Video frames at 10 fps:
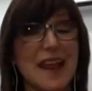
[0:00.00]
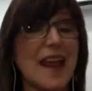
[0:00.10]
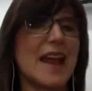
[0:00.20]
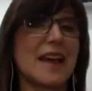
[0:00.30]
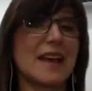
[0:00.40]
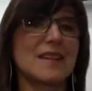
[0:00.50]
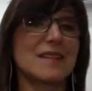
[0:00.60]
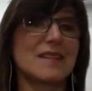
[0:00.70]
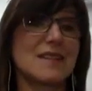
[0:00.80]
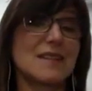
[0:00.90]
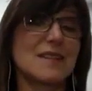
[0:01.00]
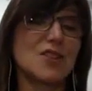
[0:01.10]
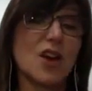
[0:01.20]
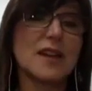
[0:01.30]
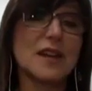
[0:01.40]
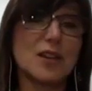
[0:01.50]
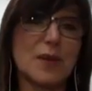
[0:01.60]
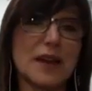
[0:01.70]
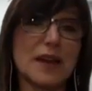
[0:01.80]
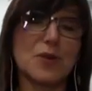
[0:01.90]
and talking
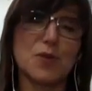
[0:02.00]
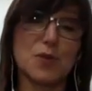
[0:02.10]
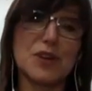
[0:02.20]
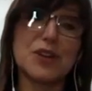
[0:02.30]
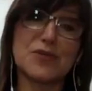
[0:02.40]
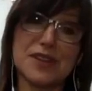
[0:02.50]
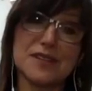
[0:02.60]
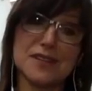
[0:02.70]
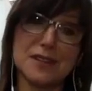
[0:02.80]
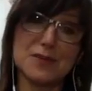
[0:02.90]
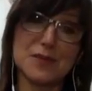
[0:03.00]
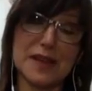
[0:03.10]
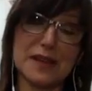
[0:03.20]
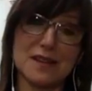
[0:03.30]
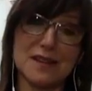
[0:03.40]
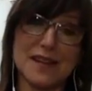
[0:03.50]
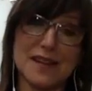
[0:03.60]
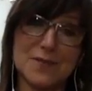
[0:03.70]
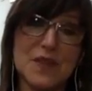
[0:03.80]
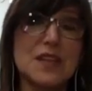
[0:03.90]
about it will bring your frontal lobes back online.